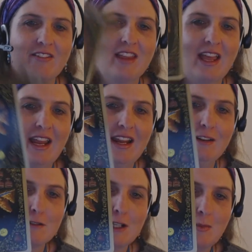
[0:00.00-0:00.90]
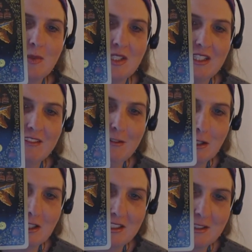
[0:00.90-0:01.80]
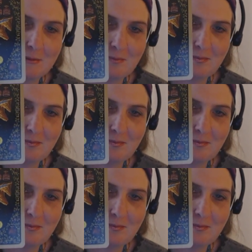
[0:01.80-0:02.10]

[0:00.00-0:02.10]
have the Eight of Cups in reverse.